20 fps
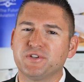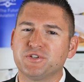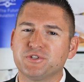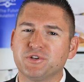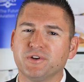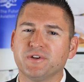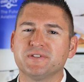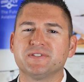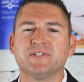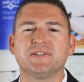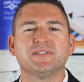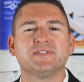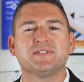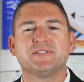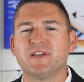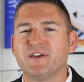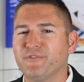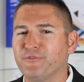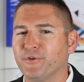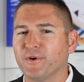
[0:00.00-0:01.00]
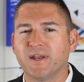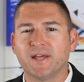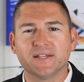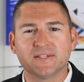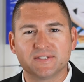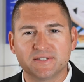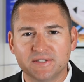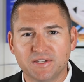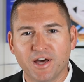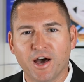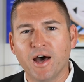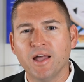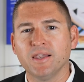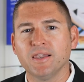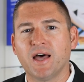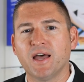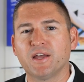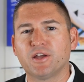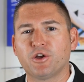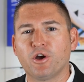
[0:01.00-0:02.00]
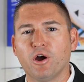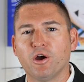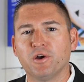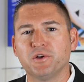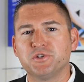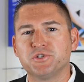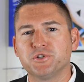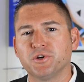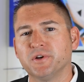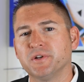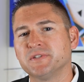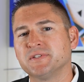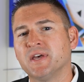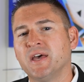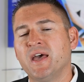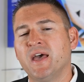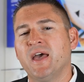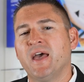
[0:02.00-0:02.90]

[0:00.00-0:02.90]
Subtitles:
insurance is different. It's not like car insurance.